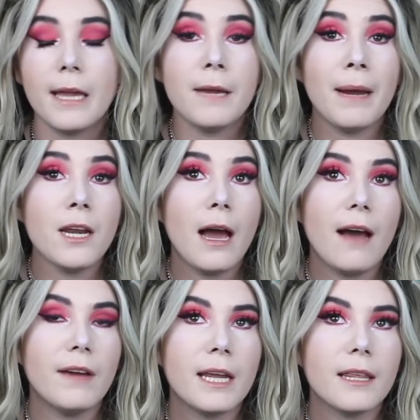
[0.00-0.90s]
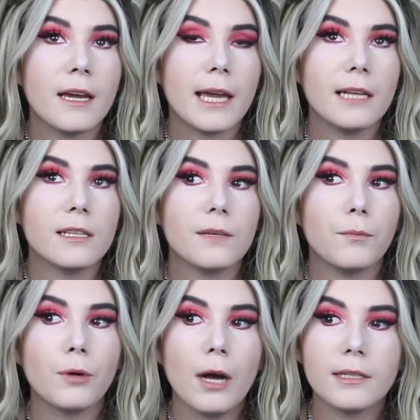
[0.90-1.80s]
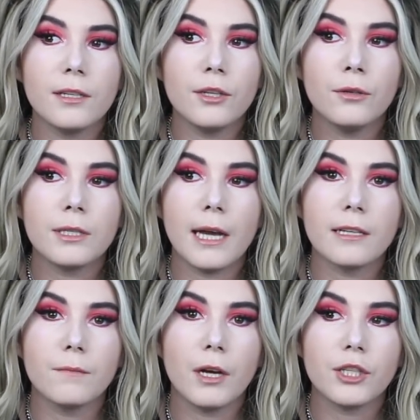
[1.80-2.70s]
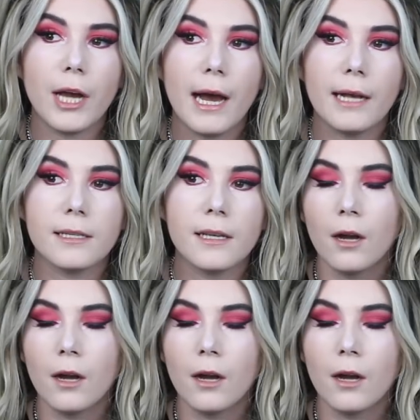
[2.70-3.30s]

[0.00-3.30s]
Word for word: he might not have anything against prostitutes as much as